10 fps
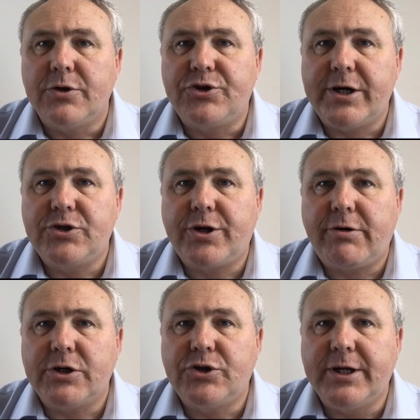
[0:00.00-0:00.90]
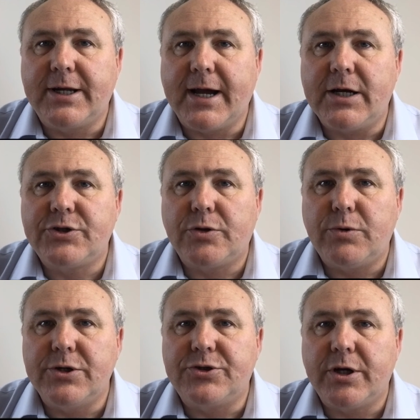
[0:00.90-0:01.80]
The changed direction in gas on
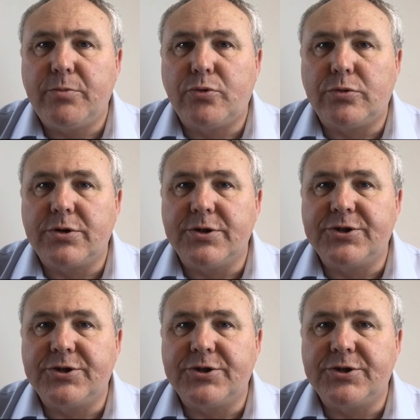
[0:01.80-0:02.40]
Wednesday brought